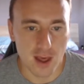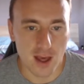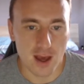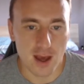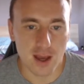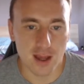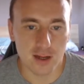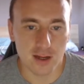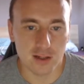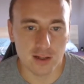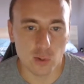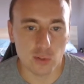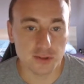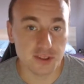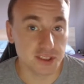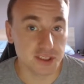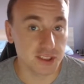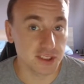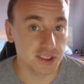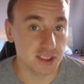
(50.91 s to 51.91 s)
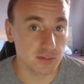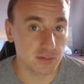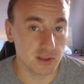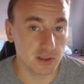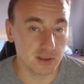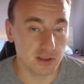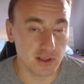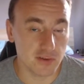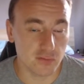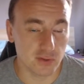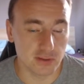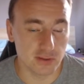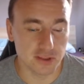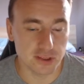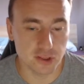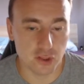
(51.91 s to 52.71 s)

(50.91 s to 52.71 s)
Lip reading: And we will see something different.